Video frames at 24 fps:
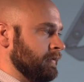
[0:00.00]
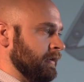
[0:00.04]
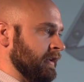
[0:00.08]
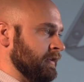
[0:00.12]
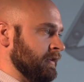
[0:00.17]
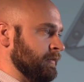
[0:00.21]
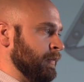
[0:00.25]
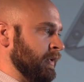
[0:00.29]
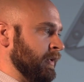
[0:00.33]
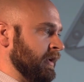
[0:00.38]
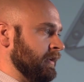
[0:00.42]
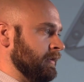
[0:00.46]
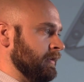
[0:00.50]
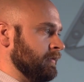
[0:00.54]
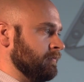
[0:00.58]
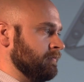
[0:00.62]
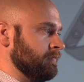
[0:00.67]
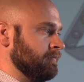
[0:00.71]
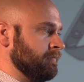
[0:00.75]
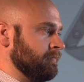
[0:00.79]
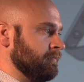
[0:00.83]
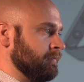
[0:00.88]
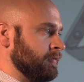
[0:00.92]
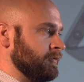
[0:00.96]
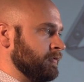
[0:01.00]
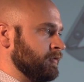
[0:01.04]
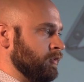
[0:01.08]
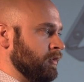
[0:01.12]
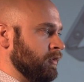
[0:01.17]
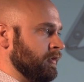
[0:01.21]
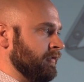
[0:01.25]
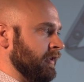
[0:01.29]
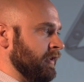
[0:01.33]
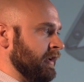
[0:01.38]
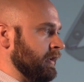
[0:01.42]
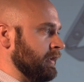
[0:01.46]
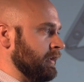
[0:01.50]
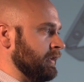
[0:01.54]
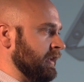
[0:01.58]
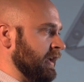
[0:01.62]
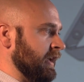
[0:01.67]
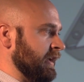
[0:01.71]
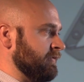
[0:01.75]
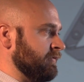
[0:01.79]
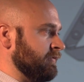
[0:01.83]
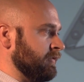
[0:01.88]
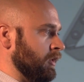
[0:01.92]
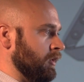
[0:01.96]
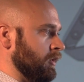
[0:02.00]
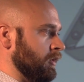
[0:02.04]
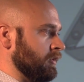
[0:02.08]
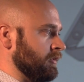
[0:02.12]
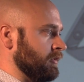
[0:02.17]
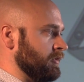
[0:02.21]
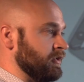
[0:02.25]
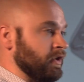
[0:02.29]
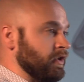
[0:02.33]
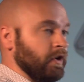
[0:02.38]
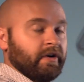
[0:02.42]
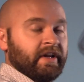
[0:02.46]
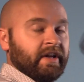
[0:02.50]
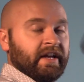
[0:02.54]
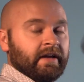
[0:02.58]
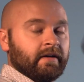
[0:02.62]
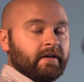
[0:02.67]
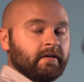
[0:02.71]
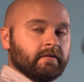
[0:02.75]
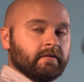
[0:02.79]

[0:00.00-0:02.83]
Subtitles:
It's been sort of like a lifelong journey,